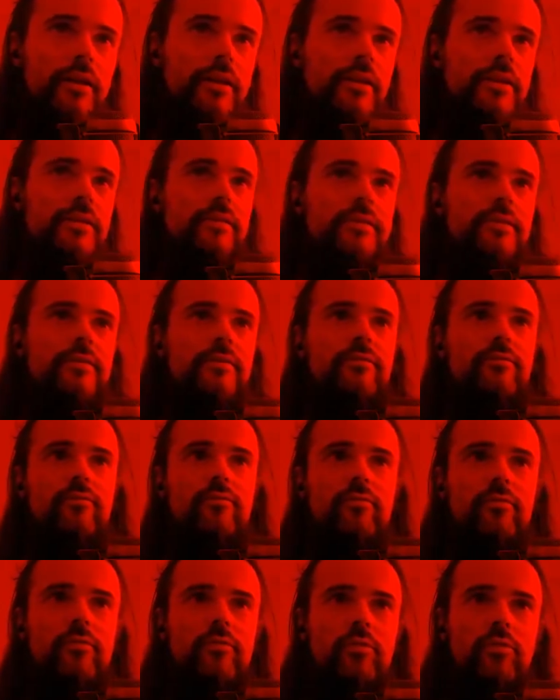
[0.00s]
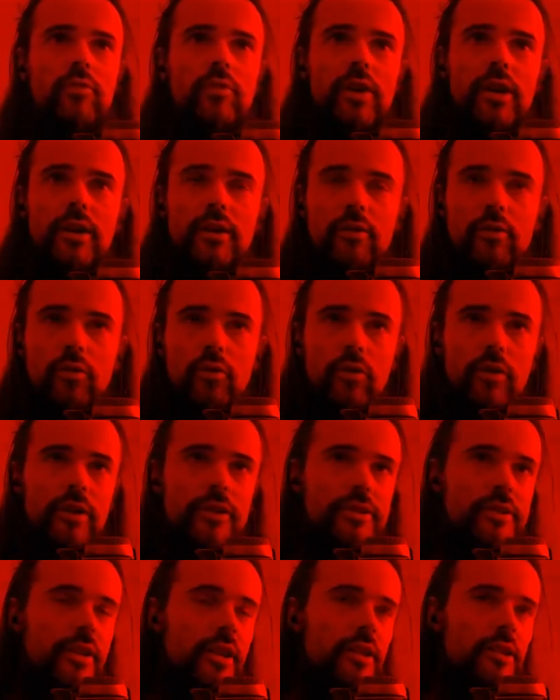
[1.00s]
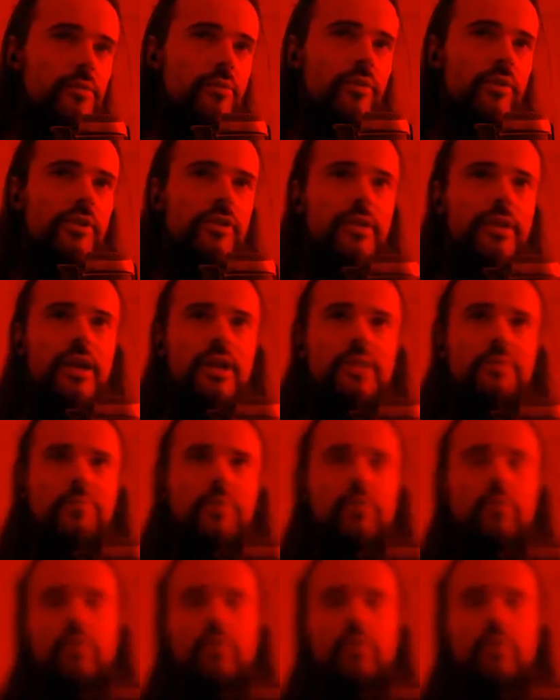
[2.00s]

It's really scales with attack speed.